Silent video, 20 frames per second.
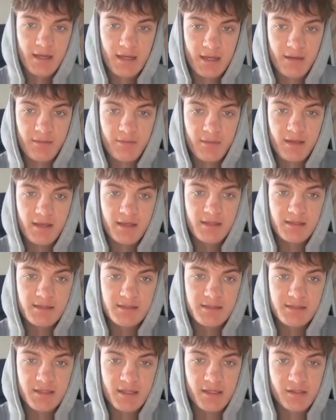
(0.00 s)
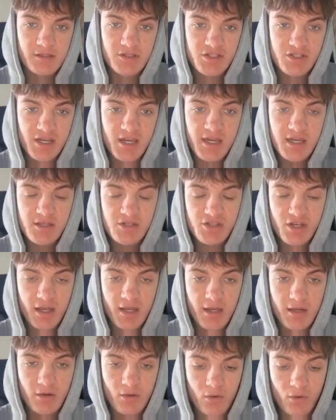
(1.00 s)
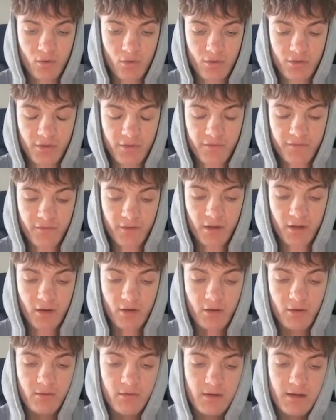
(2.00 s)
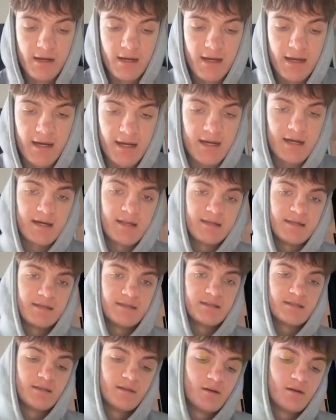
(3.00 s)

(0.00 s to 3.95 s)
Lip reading: It means there's a change in order flow, and